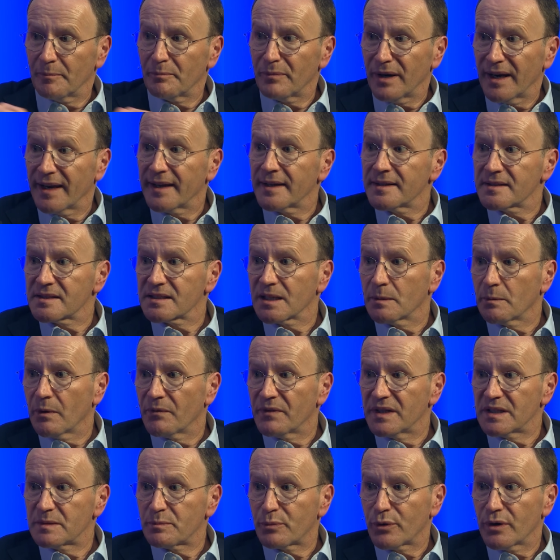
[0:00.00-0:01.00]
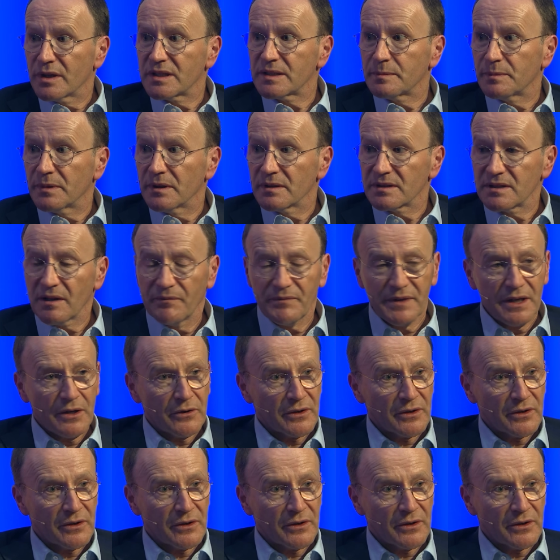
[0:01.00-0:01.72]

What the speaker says: place some of these principles in the